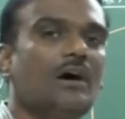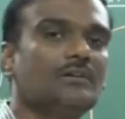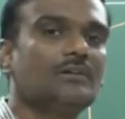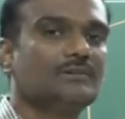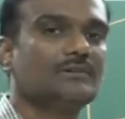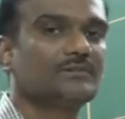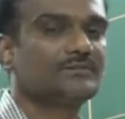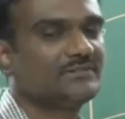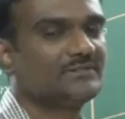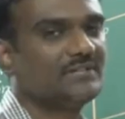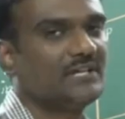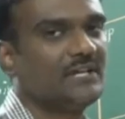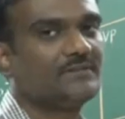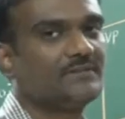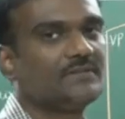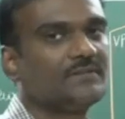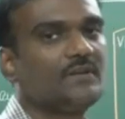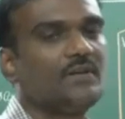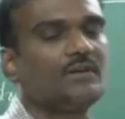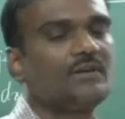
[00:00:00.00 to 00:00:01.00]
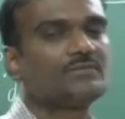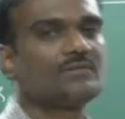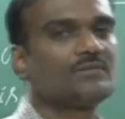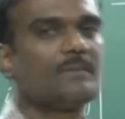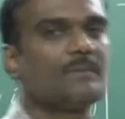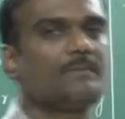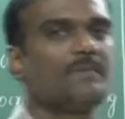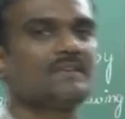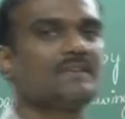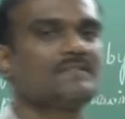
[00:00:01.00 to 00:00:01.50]
all those things. So
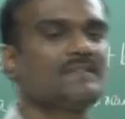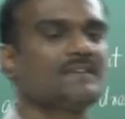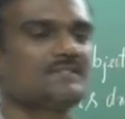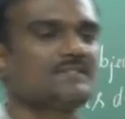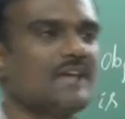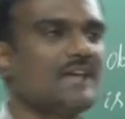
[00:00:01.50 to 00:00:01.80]
the basic